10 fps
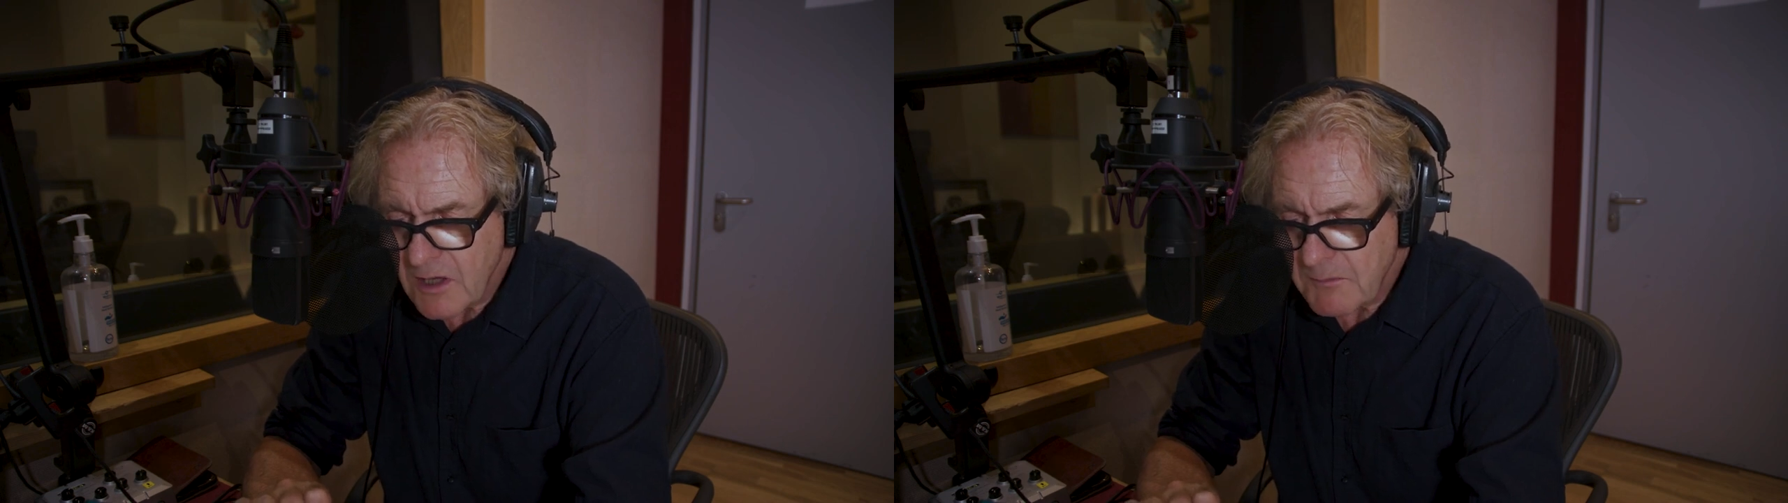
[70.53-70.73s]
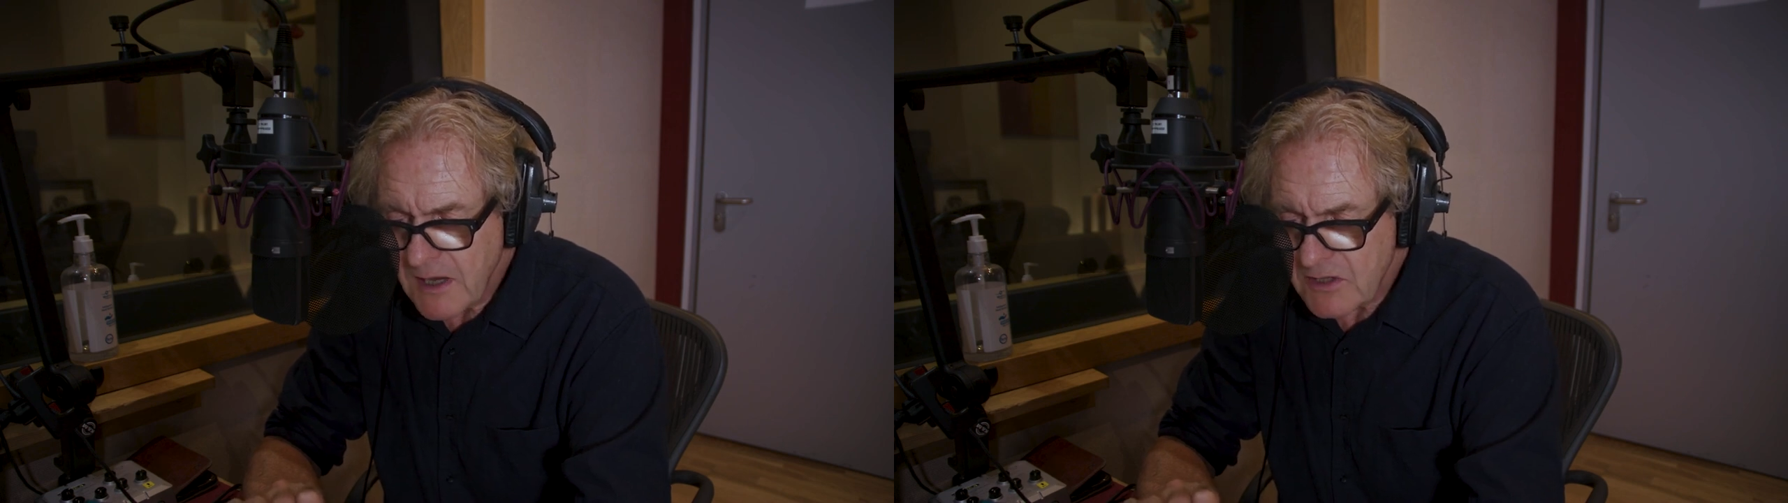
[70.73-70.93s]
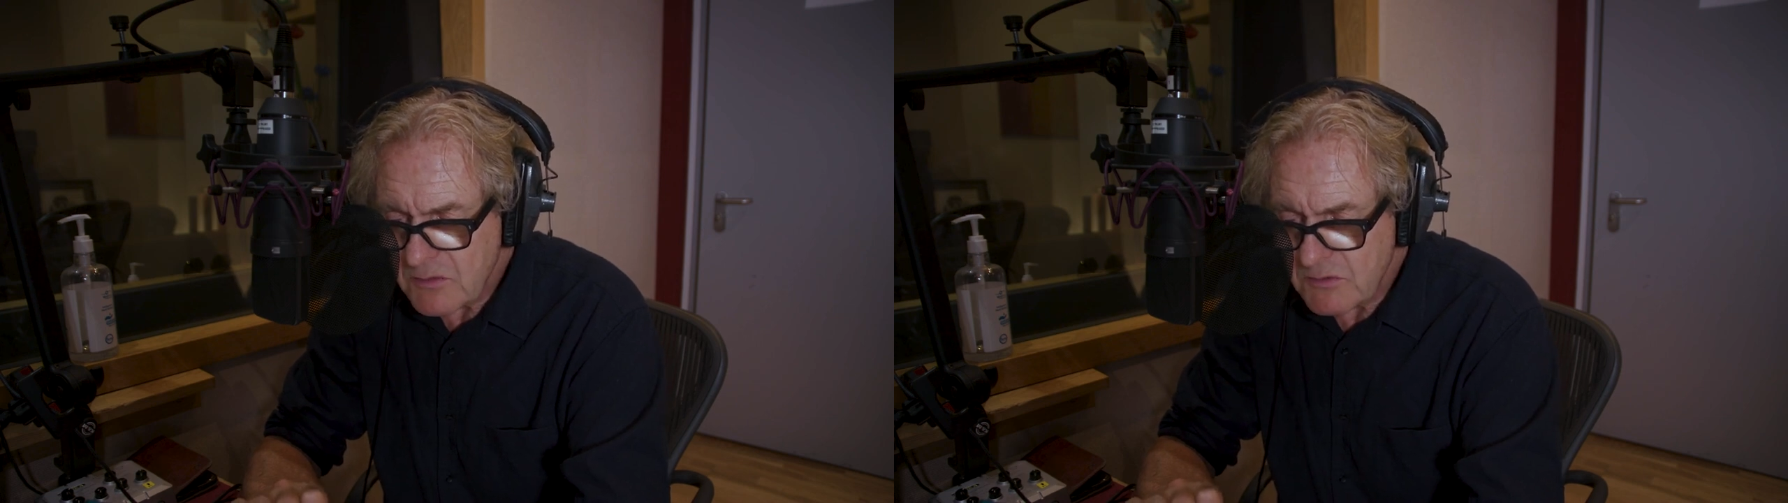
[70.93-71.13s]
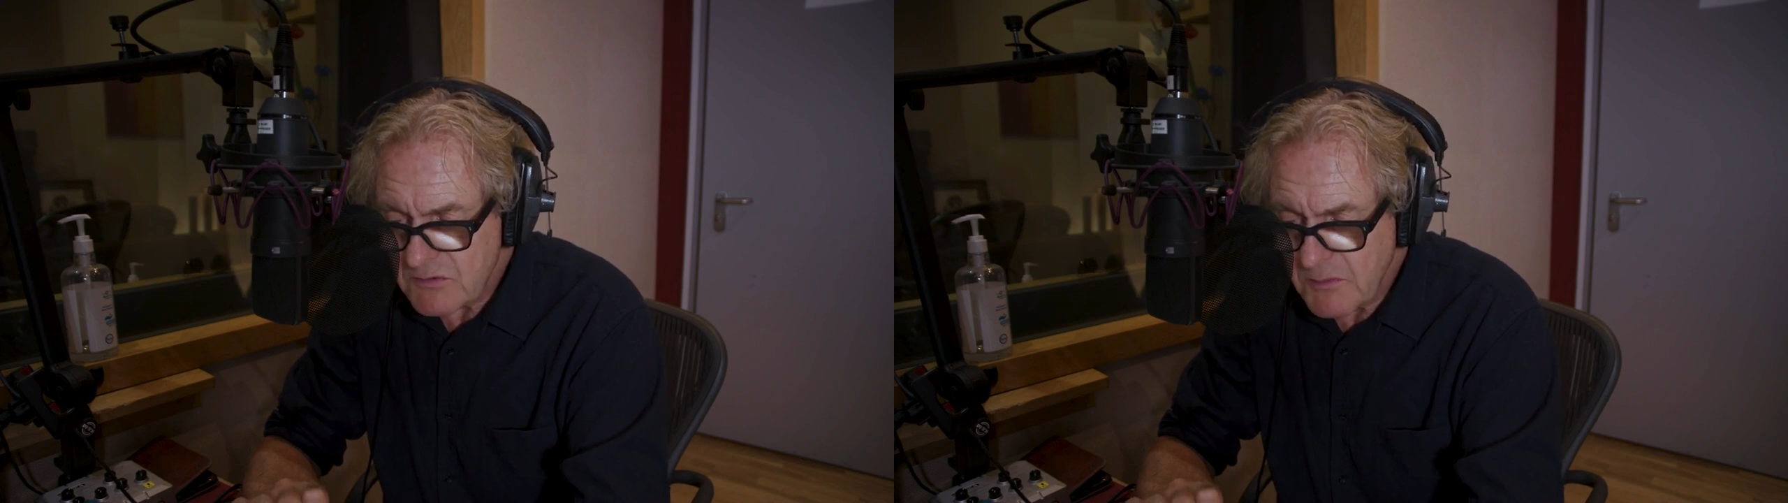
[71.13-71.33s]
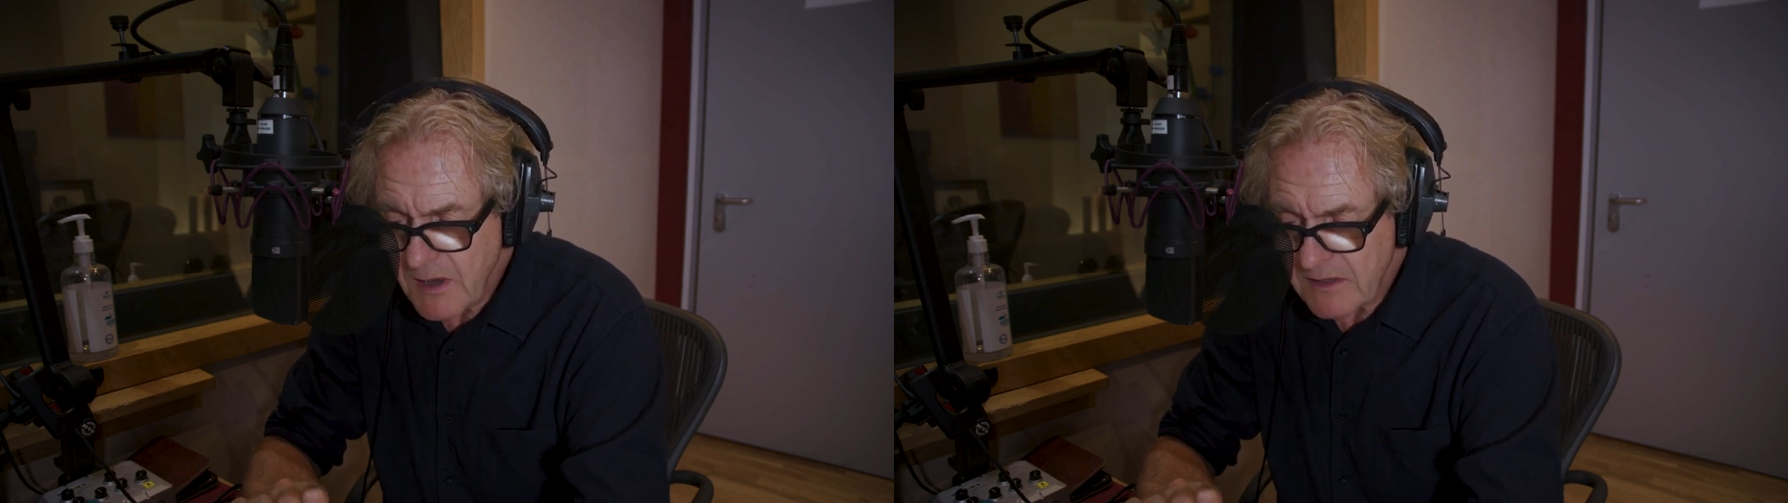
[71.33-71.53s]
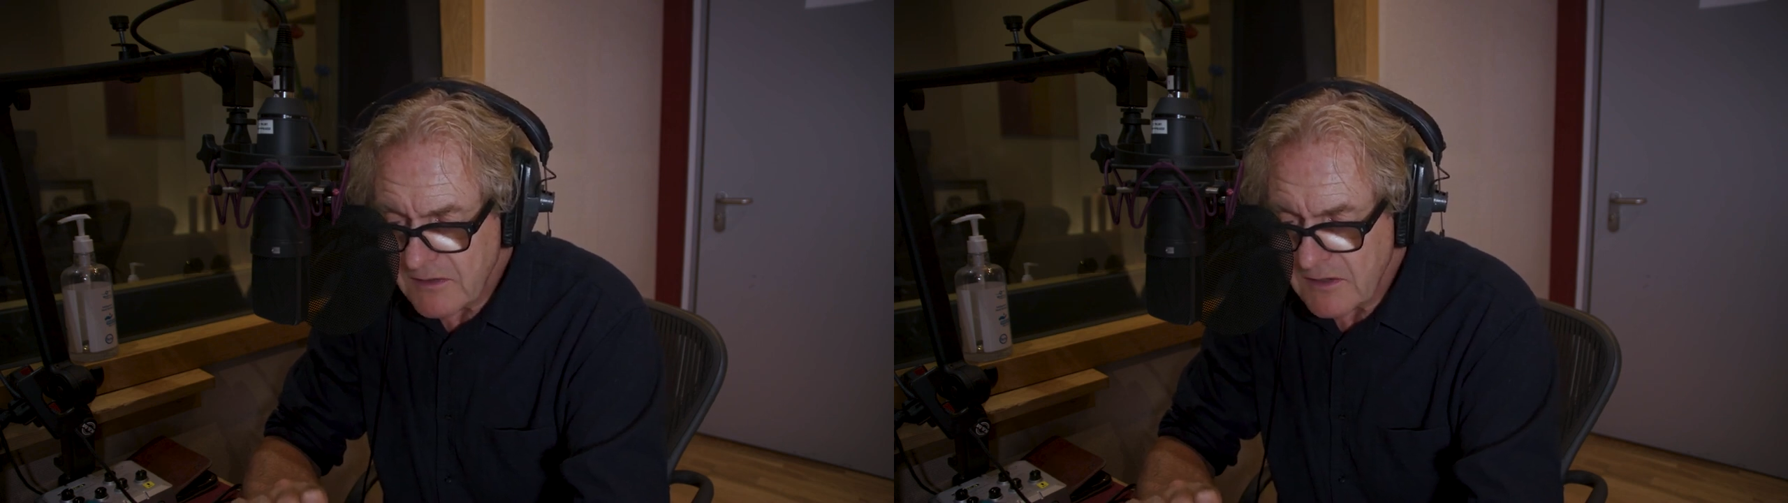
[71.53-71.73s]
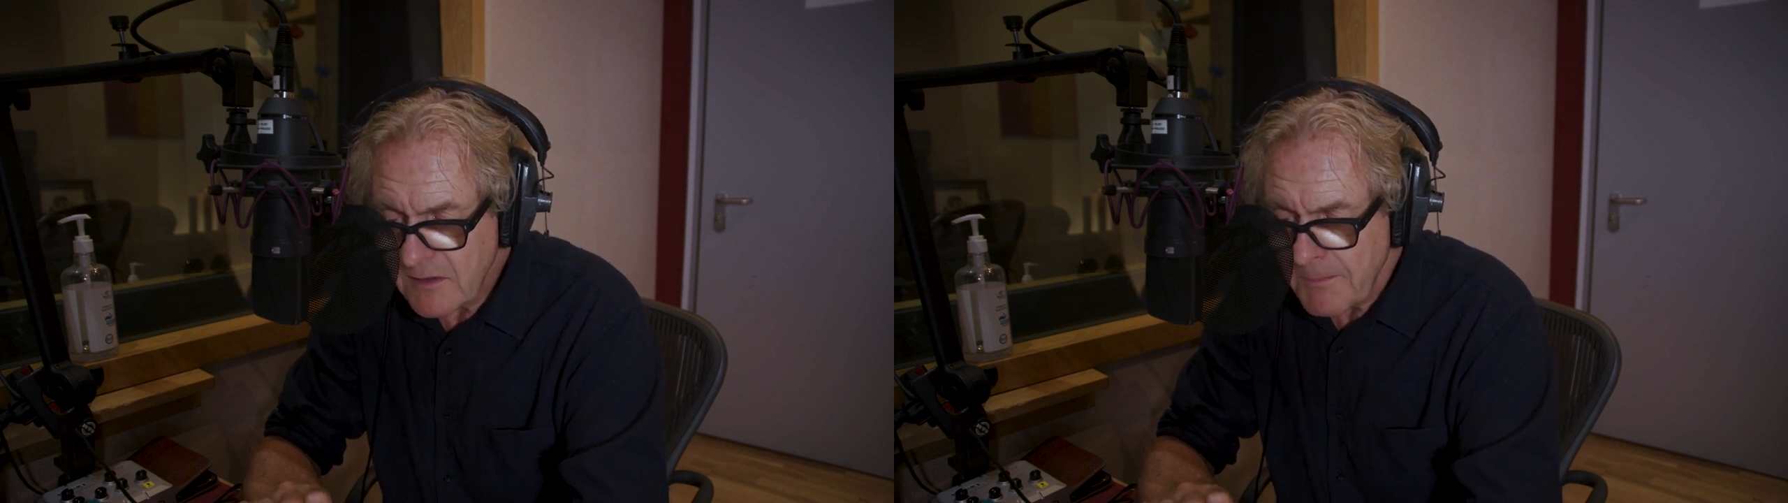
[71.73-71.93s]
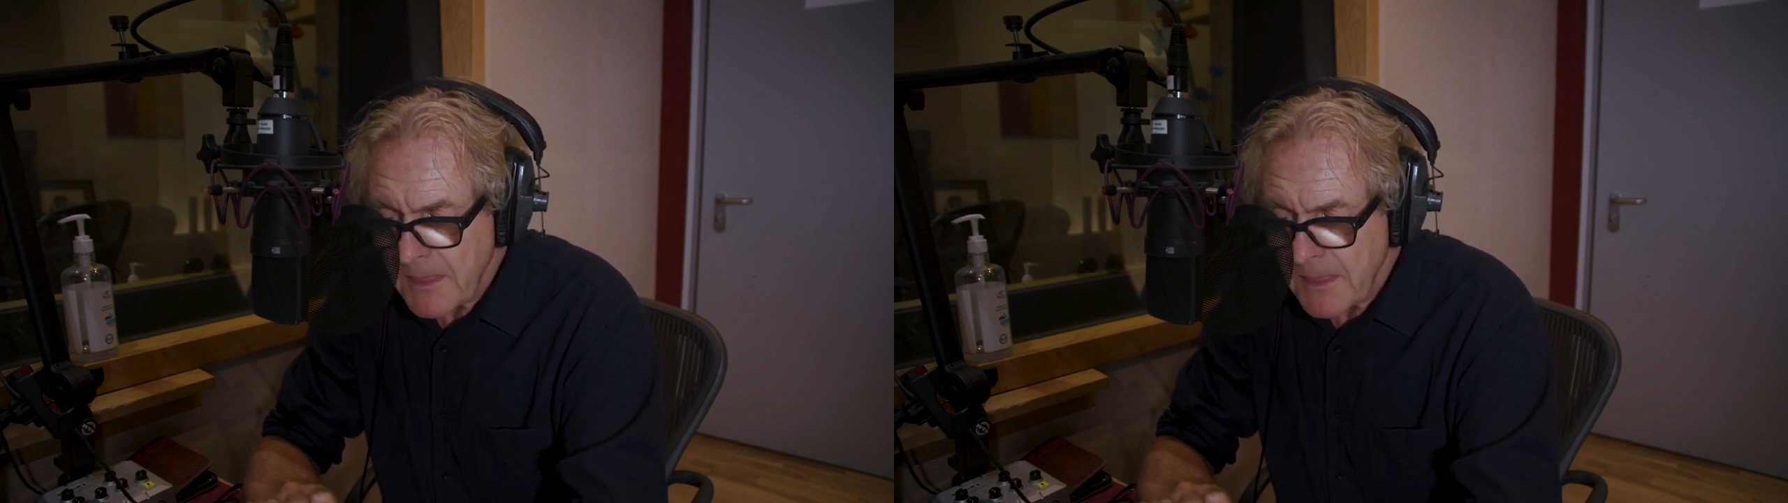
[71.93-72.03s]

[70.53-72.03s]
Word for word: Gamache was reminded